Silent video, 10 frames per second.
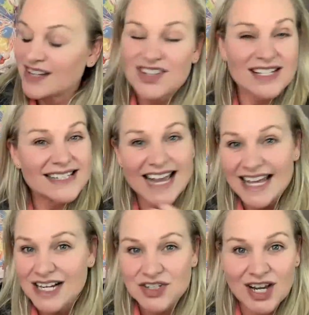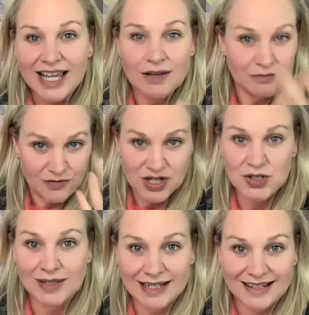just edit check it
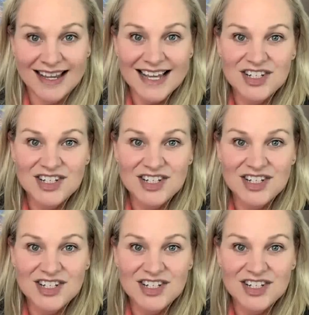visually